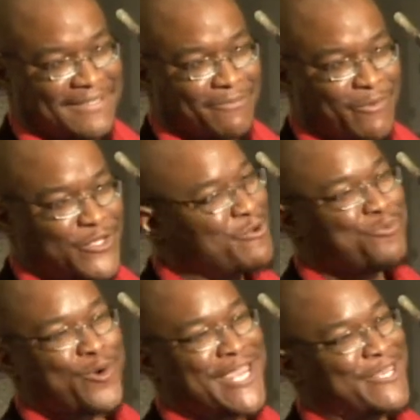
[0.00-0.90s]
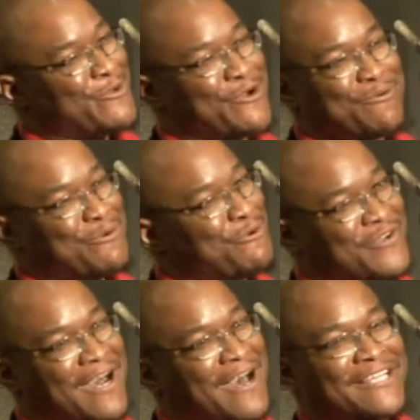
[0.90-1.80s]
When you pray, you don't move
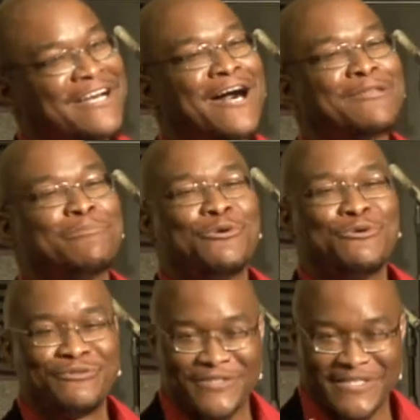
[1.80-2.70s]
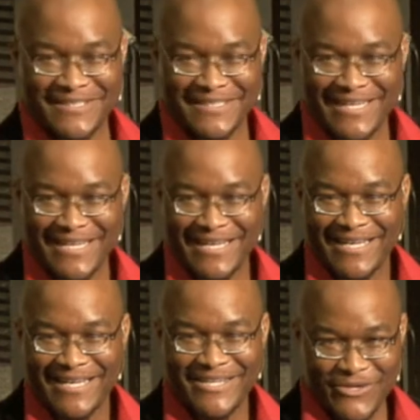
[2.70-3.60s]
God, God moves
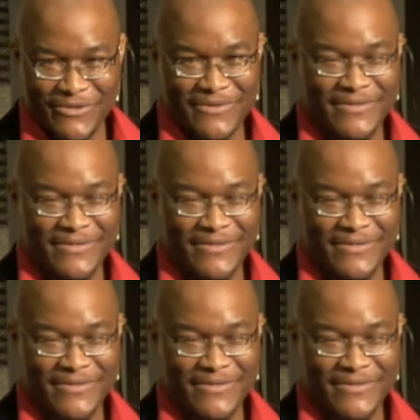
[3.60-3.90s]
you.